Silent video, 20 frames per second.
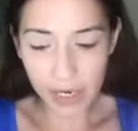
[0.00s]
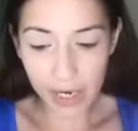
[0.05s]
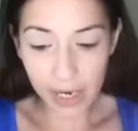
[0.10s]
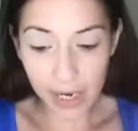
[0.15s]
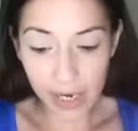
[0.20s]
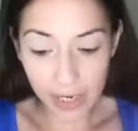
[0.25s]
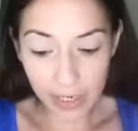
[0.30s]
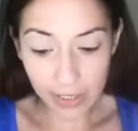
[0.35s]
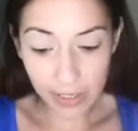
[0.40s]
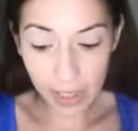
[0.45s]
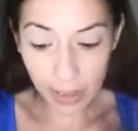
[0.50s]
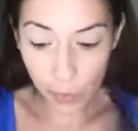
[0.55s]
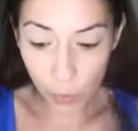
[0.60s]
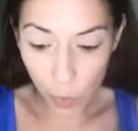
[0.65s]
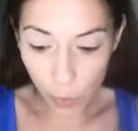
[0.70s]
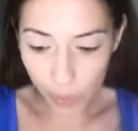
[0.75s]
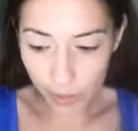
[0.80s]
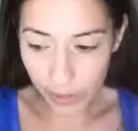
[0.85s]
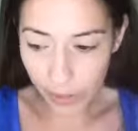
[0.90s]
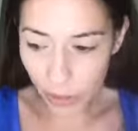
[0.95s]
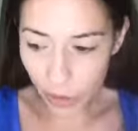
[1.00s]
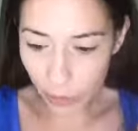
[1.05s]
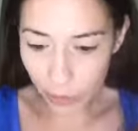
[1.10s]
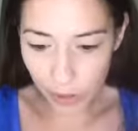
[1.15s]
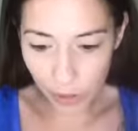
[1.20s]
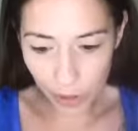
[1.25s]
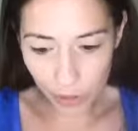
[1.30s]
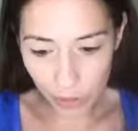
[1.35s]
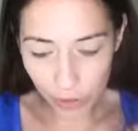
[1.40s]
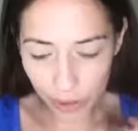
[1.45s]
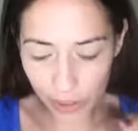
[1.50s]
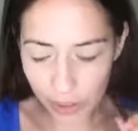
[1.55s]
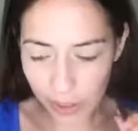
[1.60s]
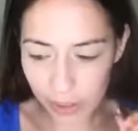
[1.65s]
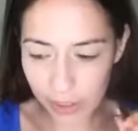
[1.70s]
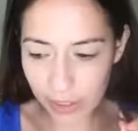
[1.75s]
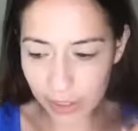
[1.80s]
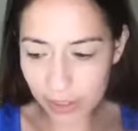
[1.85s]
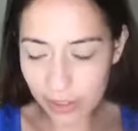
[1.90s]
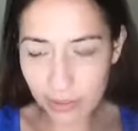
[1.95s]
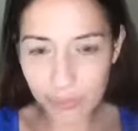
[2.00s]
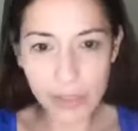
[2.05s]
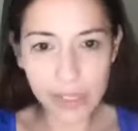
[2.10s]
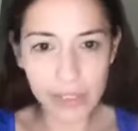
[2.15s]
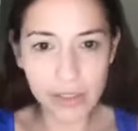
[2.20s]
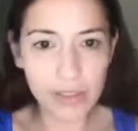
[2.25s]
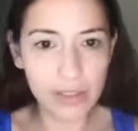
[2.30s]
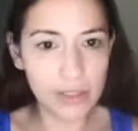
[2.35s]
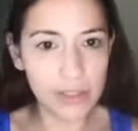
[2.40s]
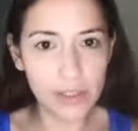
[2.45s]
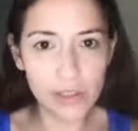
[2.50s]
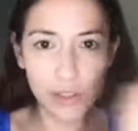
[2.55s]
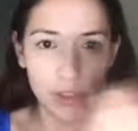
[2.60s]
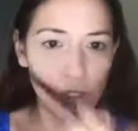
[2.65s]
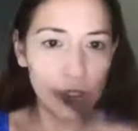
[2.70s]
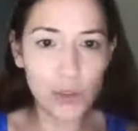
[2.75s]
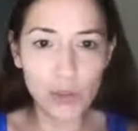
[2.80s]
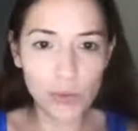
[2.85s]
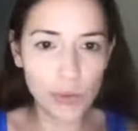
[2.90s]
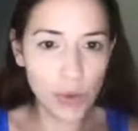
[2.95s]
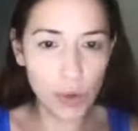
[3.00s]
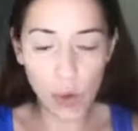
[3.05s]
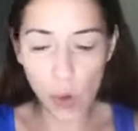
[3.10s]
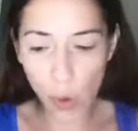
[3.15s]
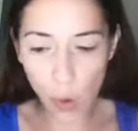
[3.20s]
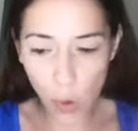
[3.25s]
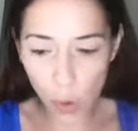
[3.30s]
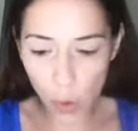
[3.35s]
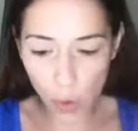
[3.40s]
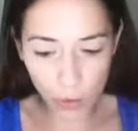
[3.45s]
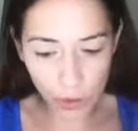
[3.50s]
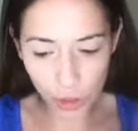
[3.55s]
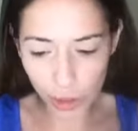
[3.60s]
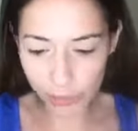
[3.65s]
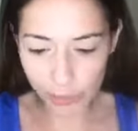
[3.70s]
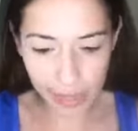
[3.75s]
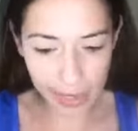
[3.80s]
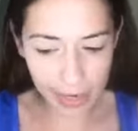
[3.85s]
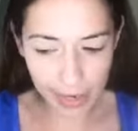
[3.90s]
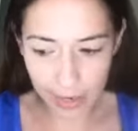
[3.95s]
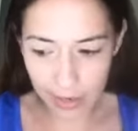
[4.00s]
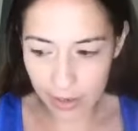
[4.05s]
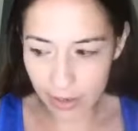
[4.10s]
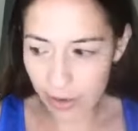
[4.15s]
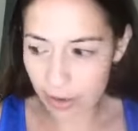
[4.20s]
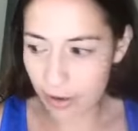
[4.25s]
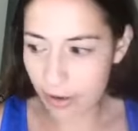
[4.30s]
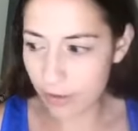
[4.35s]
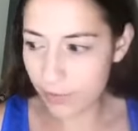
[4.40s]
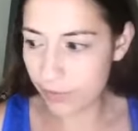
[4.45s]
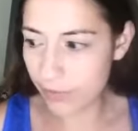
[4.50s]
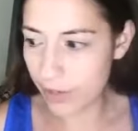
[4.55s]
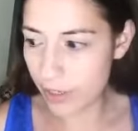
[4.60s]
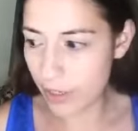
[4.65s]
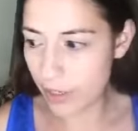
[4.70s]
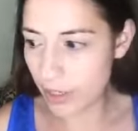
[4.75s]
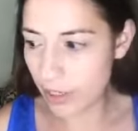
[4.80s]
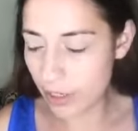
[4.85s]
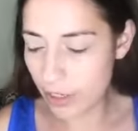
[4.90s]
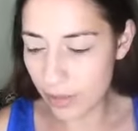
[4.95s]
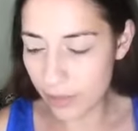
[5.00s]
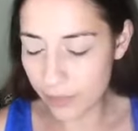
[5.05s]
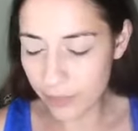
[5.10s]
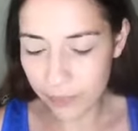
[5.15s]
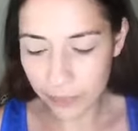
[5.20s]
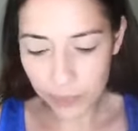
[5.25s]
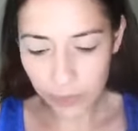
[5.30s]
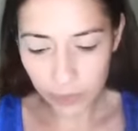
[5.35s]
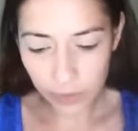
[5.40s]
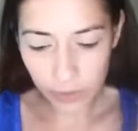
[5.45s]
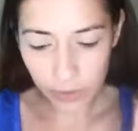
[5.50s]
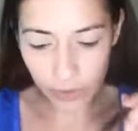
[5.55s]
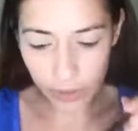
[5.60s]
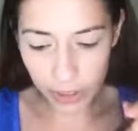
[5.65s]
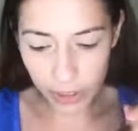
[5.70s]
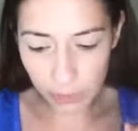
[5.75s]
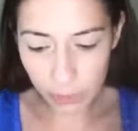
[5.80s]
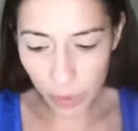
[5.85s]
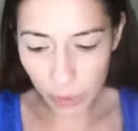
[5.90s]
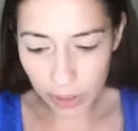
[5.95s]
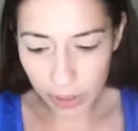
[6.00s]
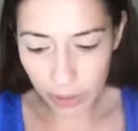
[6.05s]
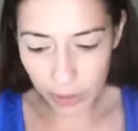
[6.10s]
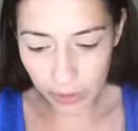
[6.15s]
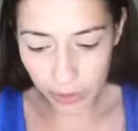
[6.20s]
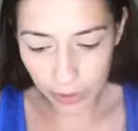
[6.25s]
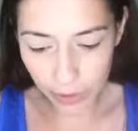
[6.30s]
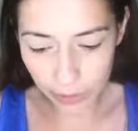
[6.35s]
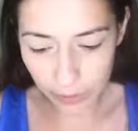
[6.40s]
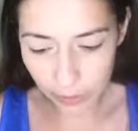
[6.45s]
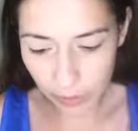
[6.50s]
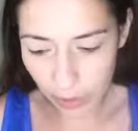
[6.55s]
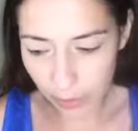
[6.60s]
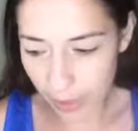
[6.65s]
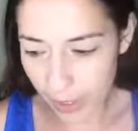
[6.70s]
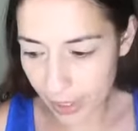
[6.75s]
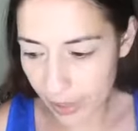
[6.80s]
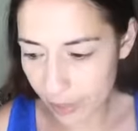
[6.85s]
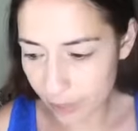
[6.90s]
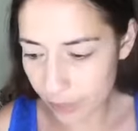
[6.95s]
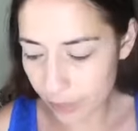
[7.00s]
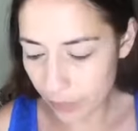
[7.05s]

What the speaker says: And I'm going to be using this basically to do the whole shebang of the smoky look, all right?